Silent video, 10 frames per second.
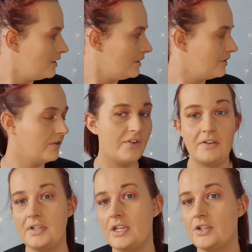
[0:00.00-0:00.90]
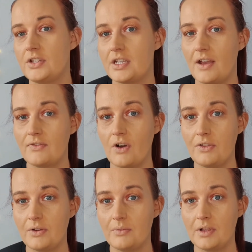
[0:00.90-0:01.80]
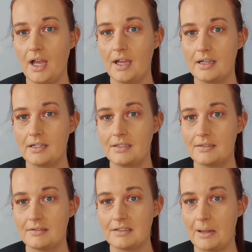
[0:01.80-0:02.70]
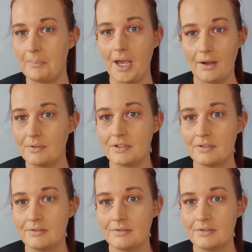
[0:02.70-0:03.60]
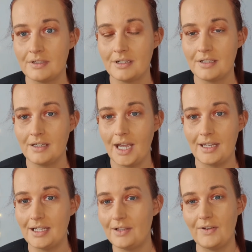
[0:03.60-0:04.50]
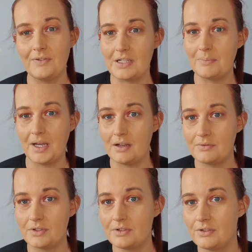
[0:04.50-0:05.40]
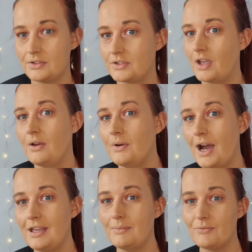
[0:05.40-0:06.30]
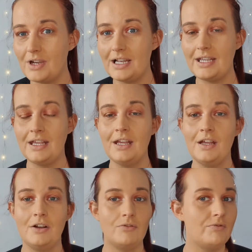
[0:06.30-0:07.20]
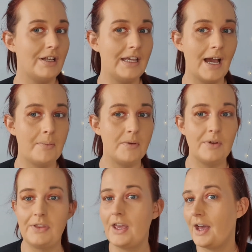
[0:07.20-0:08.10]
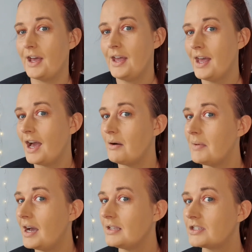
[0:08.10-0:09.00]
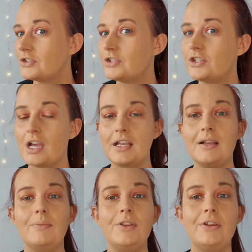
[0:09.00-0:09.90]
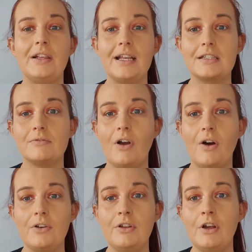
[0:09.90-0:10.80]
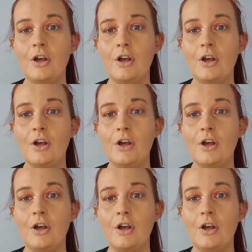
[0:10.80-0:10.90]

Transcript: other foundations that I've got that were like £10 and nearly £15. So I am really, really happy with that. I might just check in with you later on,